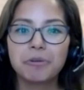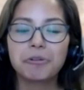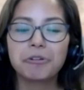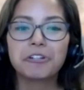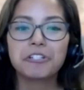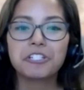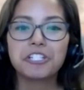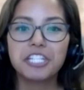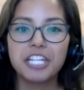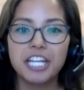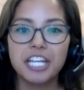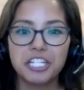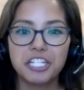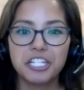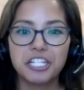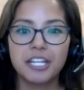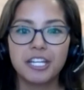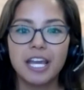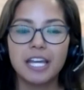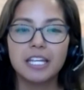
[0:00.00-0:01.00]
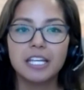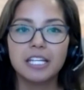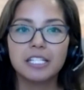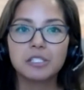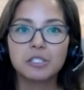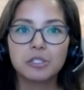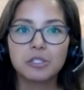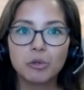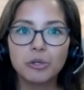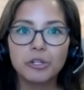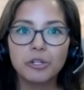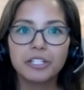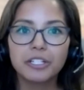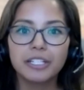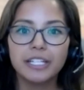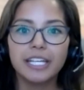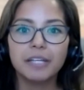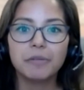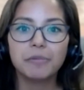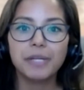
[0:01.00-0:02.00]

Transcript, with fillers: regurgitation, and historically,